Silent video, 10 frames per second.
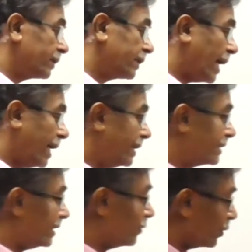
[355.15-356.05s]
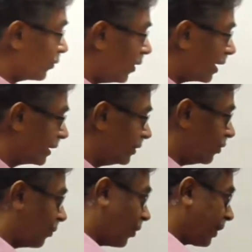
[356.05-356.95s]
tirelessly doing work in
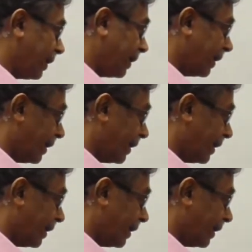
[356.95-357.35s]
your body.